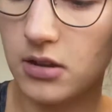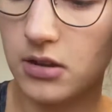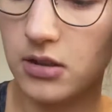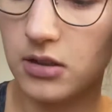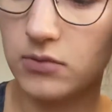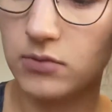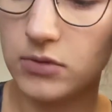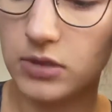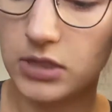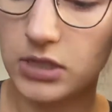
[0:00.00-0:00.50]

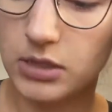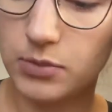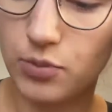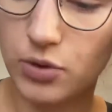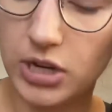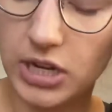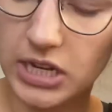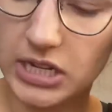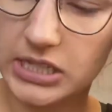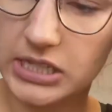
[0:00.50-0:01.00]
And it's
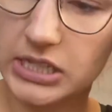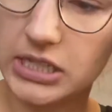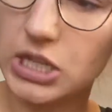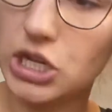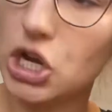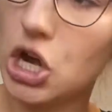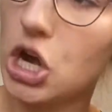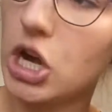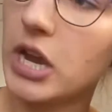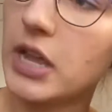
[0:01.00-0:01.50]
pretty
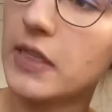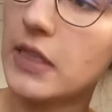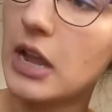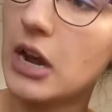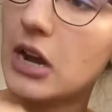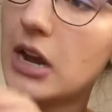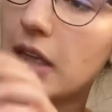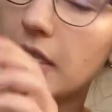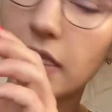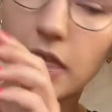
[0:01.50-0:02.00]
snug in
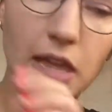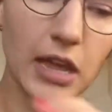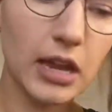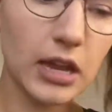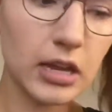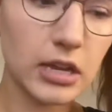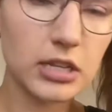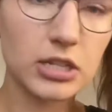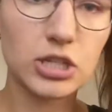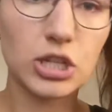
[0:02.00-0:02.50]
there, I
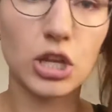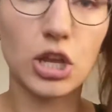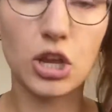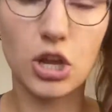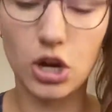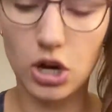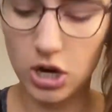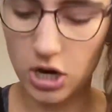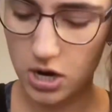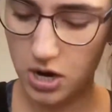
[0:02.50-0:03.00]
think.
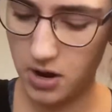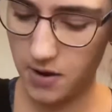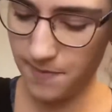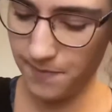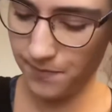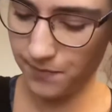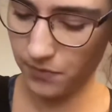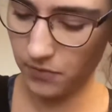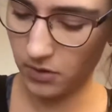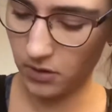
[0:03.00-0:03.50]
Secure.
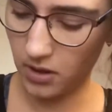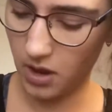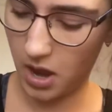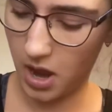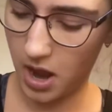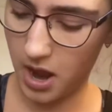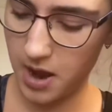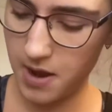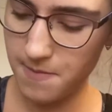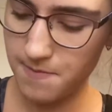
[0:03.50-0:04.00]

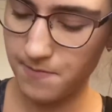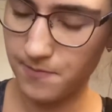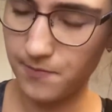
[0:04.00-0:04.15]
Okay.